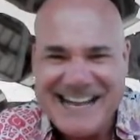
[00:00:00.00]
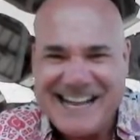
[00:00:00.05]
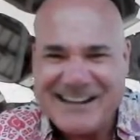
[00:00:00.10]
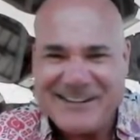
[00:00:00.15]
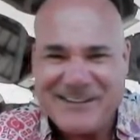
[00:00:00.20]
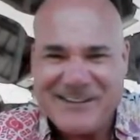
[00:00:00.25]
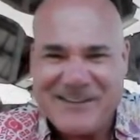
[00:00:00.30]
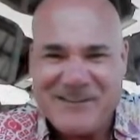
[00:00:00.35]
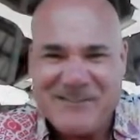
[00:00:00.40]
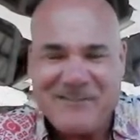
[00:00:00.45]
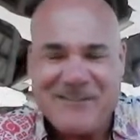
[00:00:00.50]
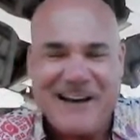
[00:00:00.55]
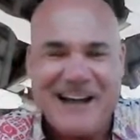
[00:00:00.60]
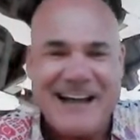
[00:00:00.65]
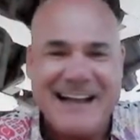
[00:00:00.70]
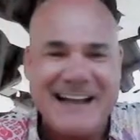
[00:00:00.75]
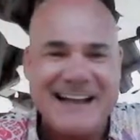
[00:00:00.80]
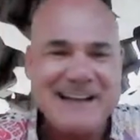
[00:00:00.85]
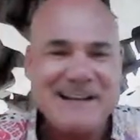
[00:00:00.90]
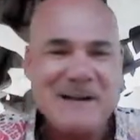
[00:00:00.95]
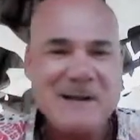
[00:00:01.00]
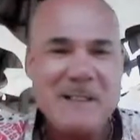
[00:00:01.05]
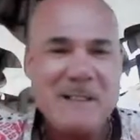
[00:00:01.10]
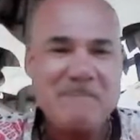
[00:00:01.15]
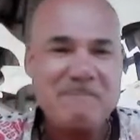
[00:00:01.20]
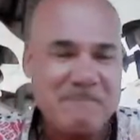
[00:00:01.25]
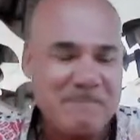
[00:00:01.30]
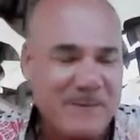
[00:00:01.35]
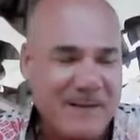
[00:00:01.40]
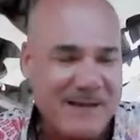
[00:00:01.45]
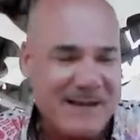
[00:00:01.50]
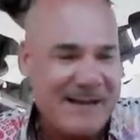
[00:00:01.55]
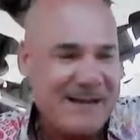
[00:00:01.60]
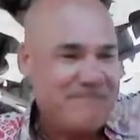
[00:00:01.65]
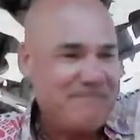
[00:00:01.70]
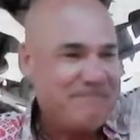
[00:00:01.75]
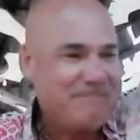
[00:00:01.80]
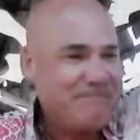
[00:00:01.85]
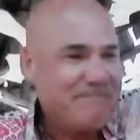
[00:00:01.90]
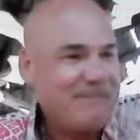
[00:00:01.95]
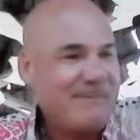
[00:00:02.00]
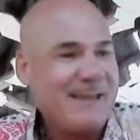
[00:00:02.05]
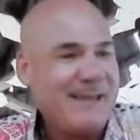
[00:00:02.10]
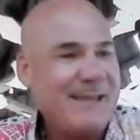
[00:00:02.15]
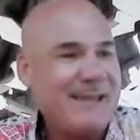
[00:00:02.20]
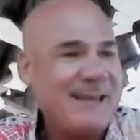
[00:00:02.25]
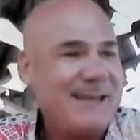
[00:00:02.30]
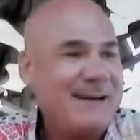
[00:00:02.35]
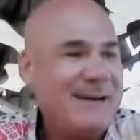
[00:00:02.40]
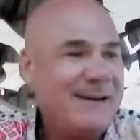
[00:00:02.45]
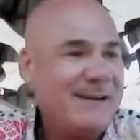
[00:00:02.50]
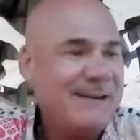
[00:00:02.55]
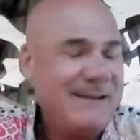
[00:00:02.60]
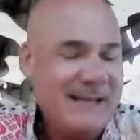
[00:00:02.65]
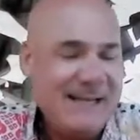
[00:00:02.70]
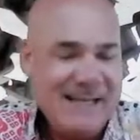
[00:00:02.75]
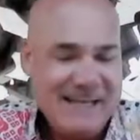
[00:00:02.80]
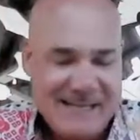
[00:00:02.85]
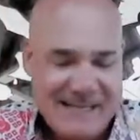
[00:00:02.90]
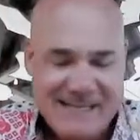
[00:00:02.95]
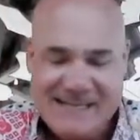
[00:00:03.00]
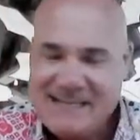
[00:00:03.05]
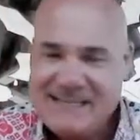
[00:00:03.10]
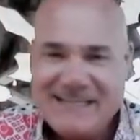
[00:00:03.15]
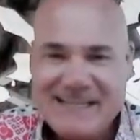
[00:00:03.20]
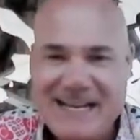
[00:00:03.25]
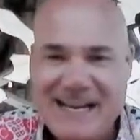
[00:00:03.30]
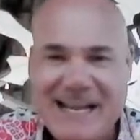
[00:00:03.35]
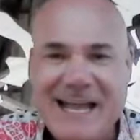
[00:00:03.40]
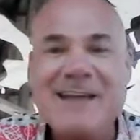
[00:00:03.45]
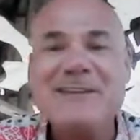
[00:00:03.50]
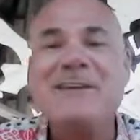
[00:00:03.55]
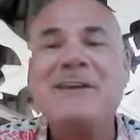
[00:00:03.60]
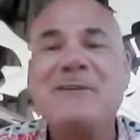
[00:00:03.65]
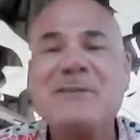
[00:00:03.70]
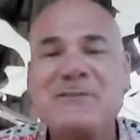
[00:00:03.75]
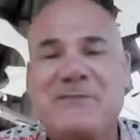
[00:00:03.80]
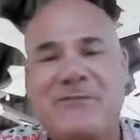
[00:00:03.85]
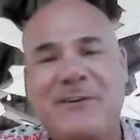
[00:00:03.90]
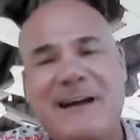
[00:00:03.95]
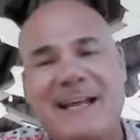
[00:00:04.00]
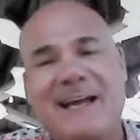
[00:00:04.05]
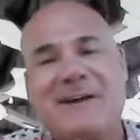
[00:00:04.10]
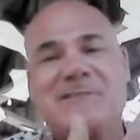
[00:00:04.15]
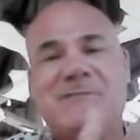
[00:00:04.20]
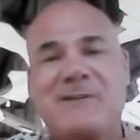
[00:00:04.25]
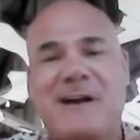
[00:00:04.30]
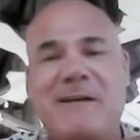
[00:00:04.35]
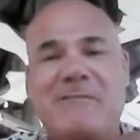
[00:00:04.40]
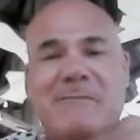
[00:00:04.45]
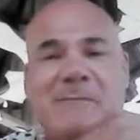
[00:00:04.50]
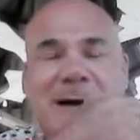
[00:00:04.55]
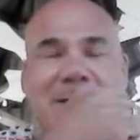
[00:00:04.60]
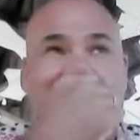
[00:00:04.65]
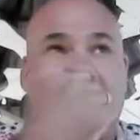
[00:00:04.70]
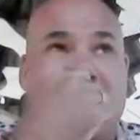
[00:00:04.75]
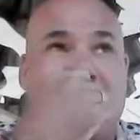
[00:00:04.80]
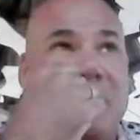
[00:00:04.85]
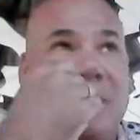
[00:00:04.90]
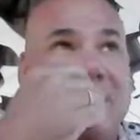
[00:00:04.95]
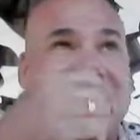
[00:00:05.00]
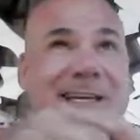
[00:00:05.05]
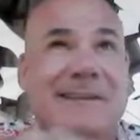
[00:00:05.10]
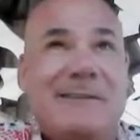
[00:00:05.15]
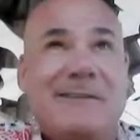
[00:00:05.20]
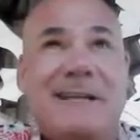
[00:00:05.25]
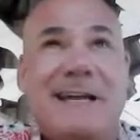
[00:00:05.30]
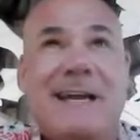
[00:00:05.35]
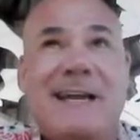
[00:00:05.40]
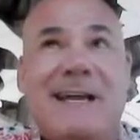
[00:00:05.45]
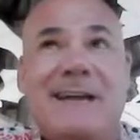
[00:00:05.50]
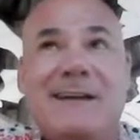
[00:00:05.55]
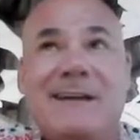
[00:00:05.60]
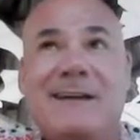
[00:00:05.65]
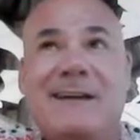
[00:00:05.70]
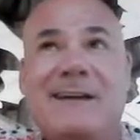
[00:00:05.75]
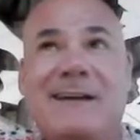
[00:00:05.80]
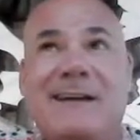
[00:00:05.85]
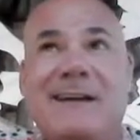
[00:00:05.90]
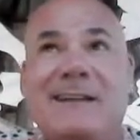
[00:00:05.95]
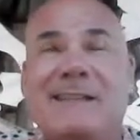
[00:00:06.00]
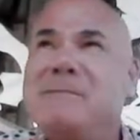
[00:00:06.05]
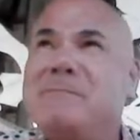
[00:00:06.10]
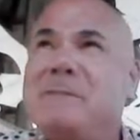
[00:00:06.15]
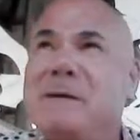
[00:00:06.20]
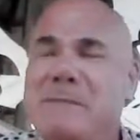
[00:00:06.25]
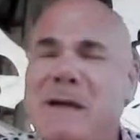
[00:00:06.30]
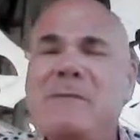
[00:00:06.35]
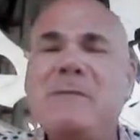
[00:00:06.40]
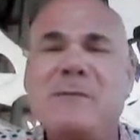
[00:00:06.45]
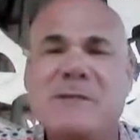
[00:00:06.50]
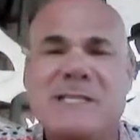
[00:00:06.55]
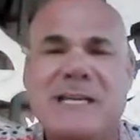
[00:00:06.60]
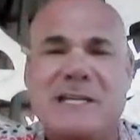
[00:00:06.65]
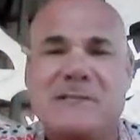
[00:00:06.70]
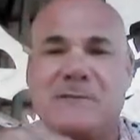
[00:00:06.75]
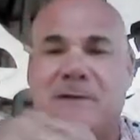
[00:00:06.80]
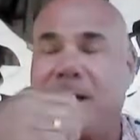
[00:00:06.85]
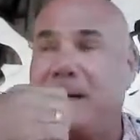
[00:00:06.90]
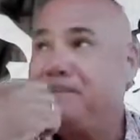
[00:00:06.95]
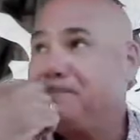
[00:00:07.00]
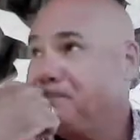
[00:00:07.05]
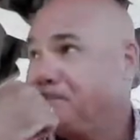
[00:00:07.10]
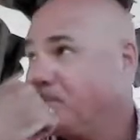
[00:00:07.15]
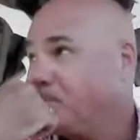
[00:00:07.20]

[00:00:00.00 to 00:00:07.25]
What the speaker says: I don't know why. You know, it was funny. I was driving my motorbike the other day. Maybe it was yesterday.